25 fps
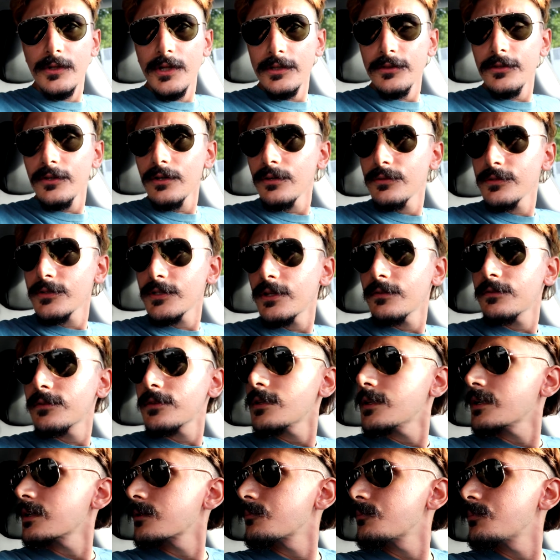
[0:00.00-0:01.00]
I thought I was gonna have to
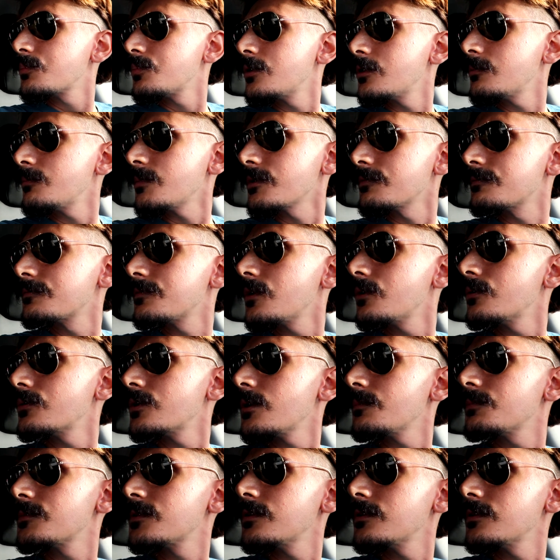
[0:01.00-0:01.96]
like put my phone up